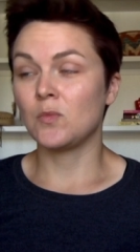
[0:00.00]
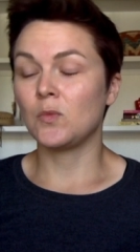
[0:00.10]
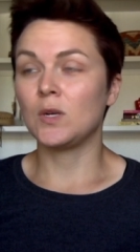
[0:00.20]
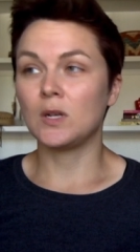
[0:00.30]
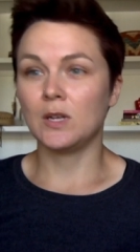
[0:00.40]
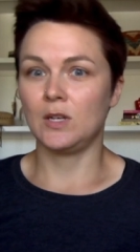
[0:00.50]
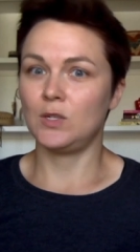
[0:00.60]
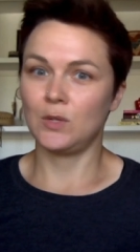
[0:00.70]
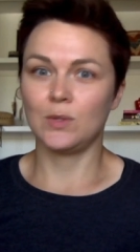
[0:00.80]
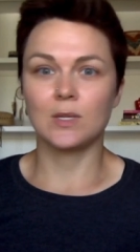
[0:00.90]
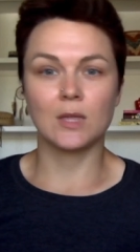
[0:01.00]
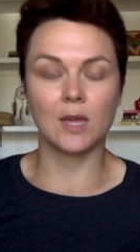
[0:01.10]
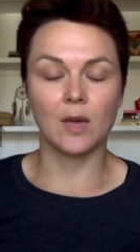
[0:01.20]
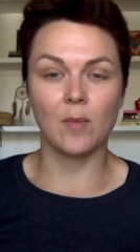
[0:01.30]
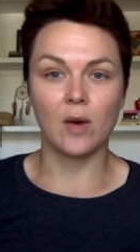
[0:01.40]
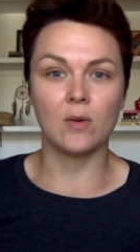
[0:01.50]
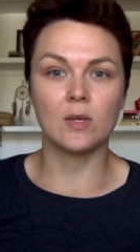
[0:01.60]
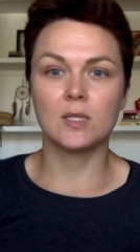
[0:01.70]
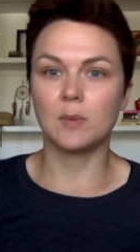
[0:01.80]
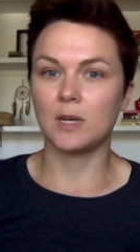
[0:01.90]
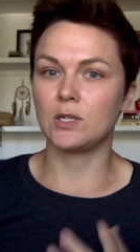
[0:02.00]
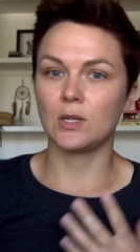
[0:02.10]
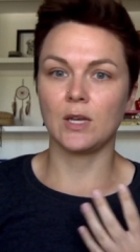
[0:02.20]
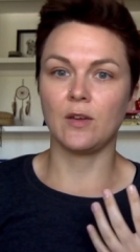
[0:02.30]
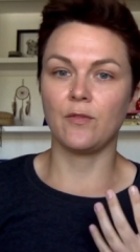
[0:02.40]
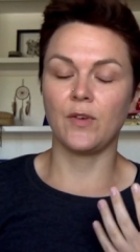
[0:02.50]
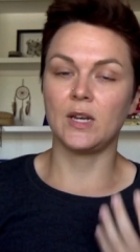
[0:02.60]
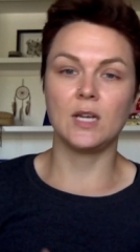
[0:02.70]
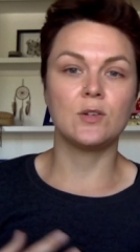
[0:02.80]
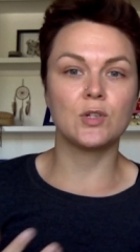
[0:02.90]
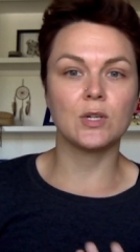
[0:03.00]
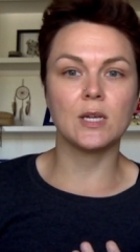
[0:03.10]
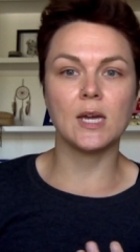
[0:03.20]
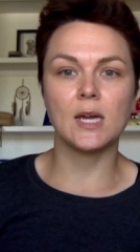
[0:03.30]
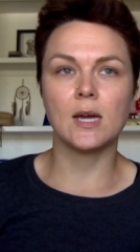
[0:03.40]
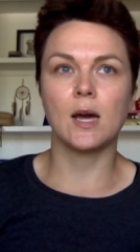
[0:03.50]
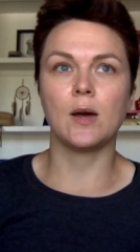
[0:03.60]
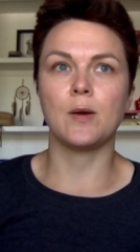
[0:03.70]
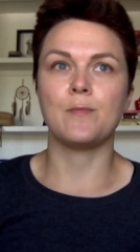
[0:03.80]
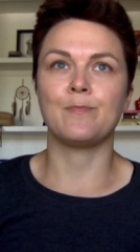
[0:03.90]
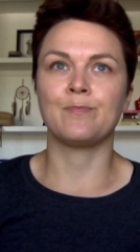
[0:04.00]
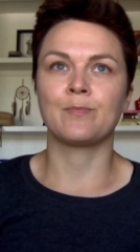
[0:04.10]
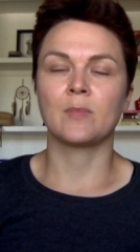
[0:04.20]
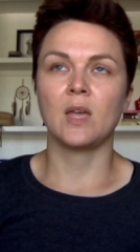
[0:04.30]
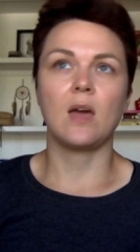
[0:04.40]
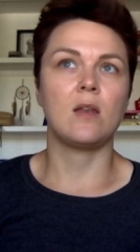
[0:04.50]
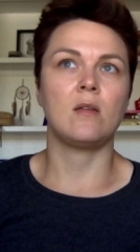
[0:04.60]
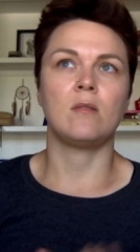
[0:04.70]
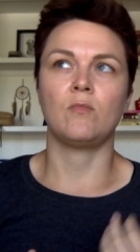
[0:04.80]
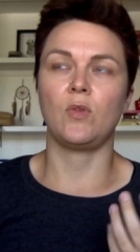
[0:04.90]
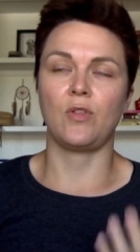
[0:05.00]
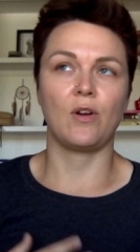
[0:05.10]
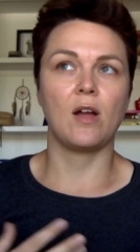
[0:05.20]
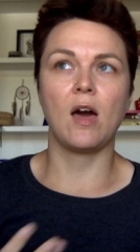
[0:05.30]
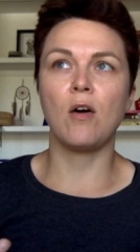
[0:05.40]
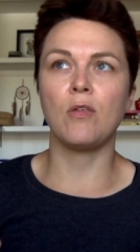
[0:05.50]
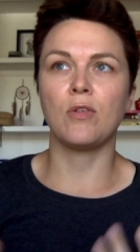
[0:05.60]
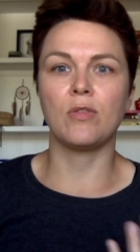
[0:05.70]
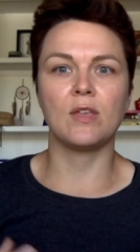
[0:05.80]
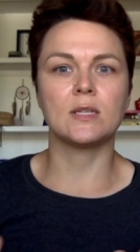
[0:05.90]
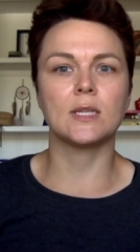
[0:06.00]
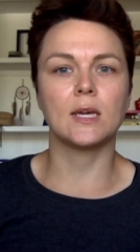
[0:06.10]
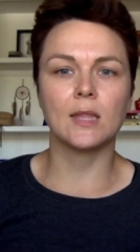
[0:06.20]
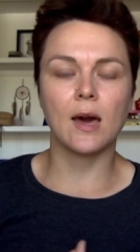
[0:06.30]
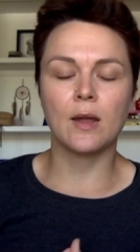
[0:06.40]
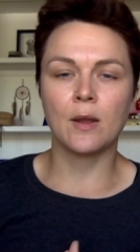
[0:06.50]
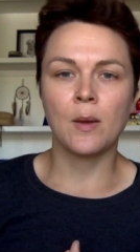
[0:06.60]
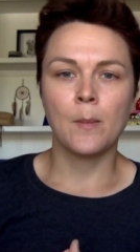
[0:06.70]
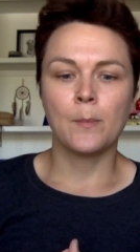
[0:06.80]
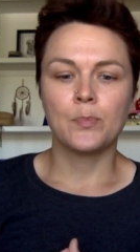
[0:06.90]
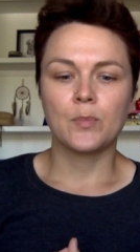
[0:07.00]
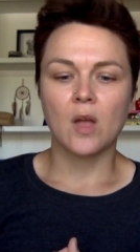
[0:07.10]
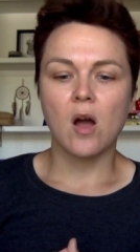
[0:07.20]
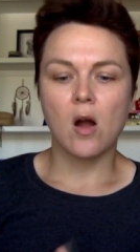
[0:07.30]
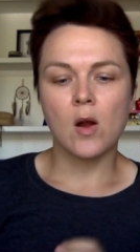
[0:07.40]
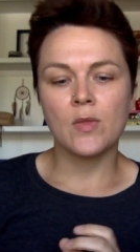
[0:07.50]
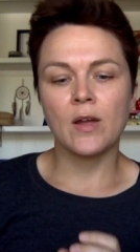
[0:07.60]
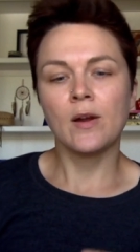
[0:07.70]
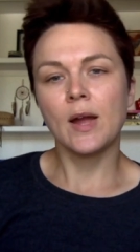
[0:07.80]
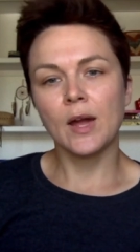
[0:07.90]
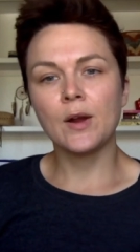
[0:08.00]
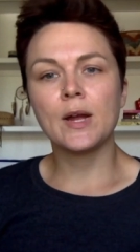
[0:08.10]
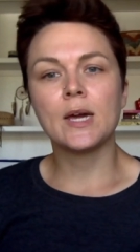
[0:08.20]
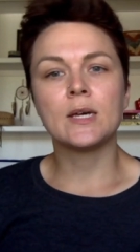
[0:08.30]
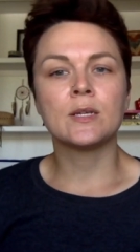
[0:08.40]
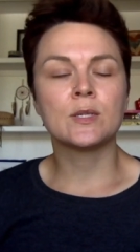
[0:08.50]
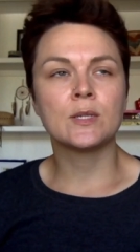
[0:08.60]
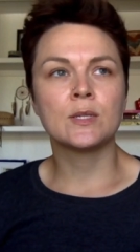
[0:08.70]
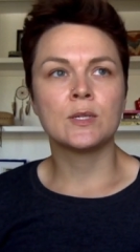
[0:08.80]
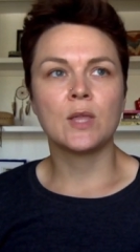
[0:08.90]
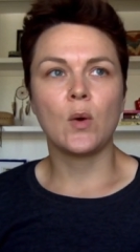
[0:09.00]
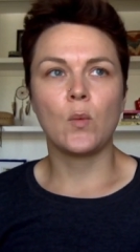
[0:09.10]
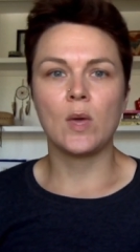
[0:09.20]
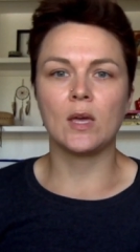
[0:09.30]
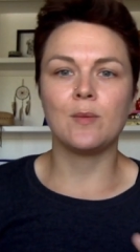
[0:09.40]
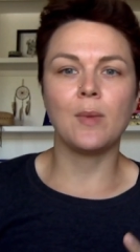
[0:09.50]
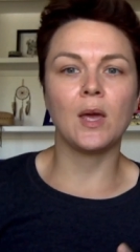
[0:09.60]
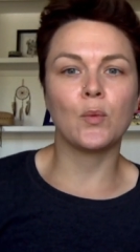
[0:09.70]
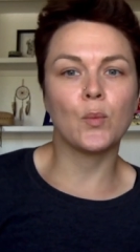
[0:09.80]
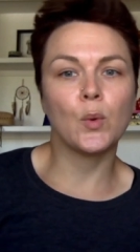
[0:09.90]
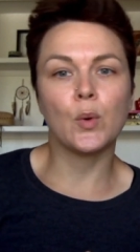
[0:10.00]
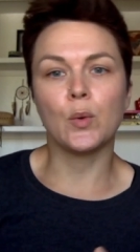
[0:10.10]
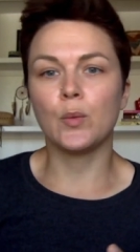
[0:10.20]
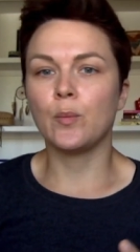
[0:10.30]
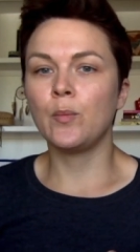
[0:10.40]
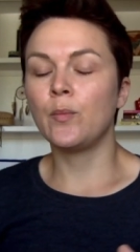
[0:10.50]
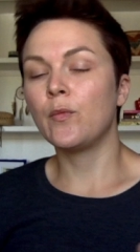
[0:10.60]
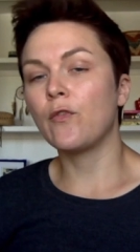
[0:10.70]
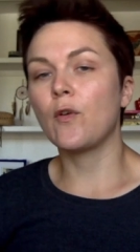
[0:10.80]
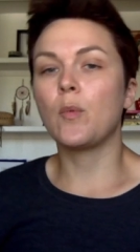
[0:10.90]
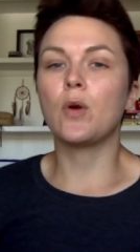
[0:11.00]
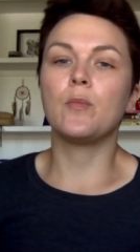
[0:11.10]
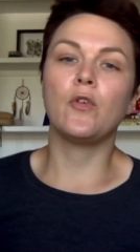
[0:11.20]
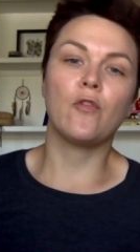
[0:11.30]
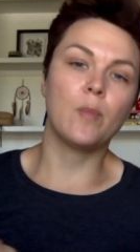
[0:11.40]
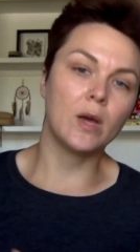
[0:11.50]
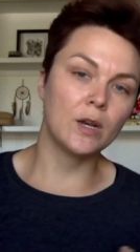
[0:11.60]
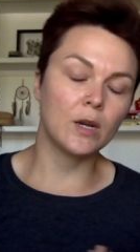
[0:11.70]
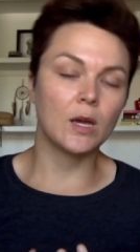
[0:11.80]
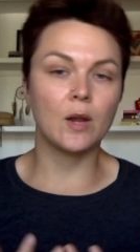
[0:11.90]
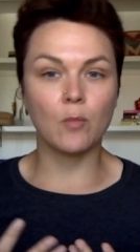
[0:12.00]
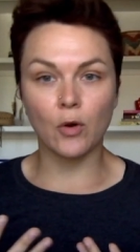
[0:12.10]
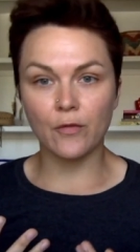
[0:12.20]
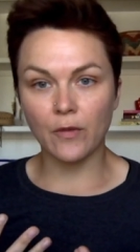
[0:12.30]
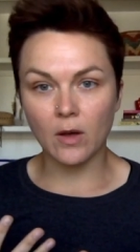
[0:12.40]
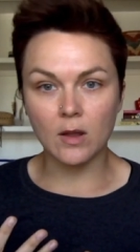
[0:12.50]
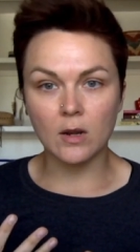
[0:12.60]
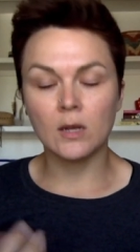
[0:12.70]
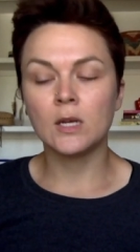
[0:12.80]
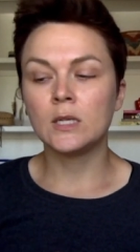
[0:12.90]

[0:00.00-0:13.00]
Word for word: real issues to think about, especially financially, and with our health and things like that. Are there areas that we can make room for more movement and more fun,